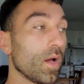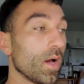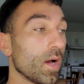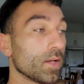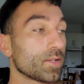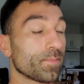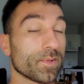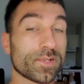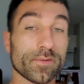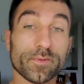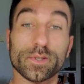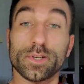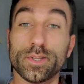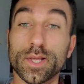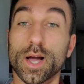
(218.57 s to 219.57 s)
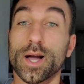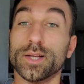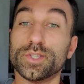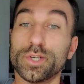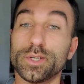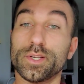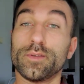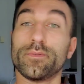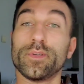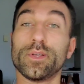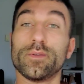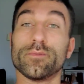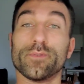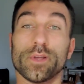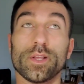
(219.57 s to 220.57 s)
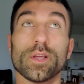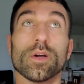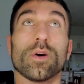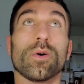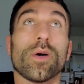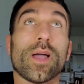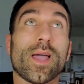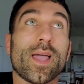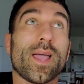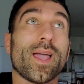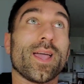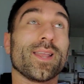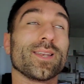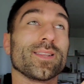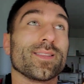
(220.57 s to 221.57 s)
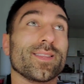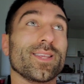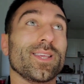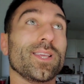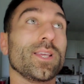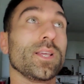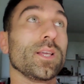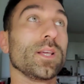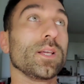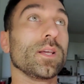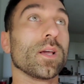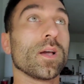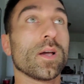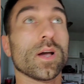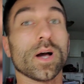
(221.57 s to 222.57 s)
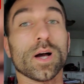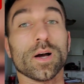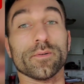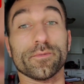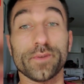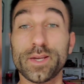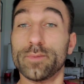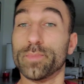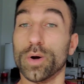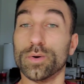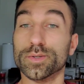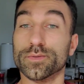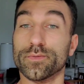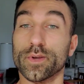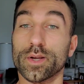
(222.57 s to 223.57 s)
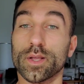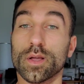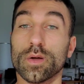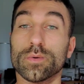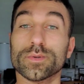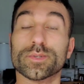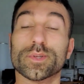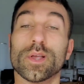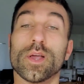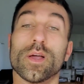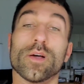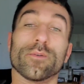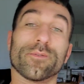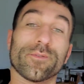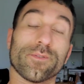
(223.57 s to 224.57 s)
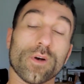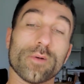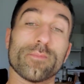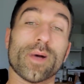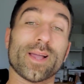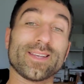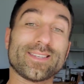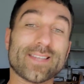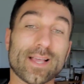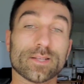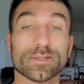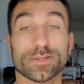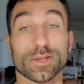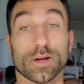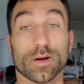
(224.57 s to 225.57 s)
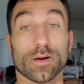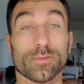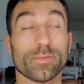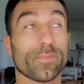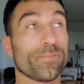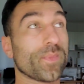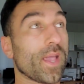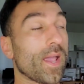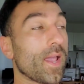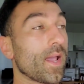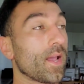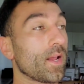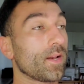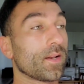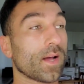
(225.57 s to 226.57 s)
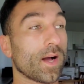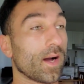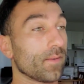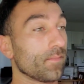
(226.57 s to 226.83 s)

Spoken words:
specifically the IGTV video and the feed post videos, from my desktop. And